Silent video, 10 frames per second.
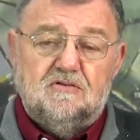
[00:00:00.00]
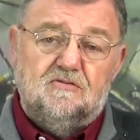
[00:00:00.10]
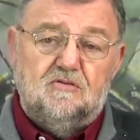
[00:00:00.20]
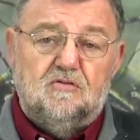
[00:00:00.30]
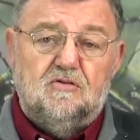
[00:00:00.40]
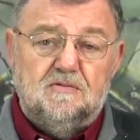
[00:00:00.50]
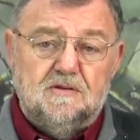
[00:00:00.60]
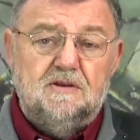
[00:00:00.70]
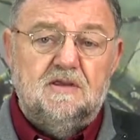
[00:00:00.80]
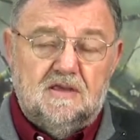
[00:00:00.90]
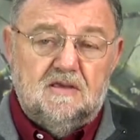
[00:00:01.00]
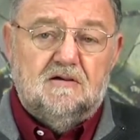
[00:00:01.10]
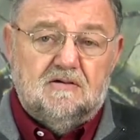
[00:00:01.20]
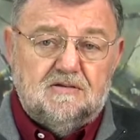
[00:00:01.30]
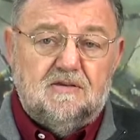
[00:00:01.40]
But at home,
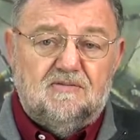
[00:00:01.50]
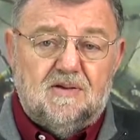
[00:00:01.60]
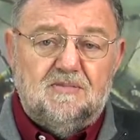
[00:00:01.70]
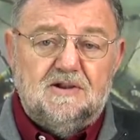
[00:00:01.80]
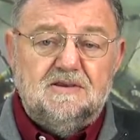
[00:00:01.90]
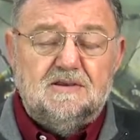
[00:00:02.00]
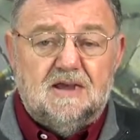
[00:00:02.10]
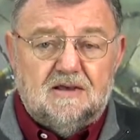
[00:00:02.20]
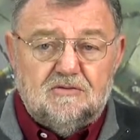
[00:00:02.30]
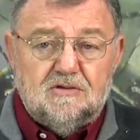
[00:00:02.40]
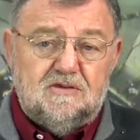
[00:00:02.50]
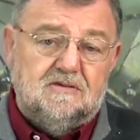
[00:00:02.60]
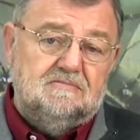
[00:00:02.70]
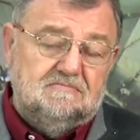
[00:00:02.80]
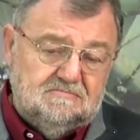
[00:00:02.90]
something like this is also very
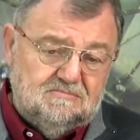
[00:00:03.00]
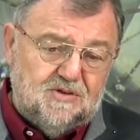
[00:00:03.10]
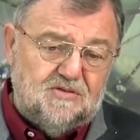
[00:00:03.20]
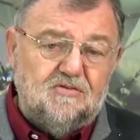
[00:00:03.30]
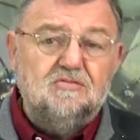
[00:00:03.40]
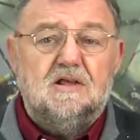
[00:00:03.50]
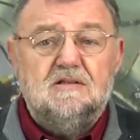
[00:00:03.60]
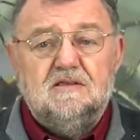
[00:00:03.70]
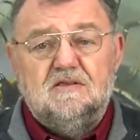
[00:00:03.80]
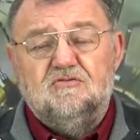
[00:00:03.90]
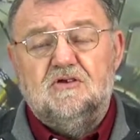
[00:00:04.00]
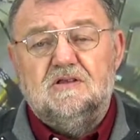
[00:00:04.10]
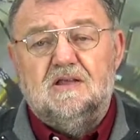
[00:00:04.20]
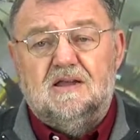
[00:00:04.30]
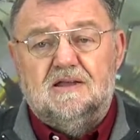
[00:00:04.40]
important. Not only
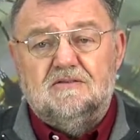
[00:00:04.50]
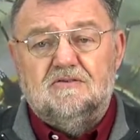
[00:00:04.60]
interesting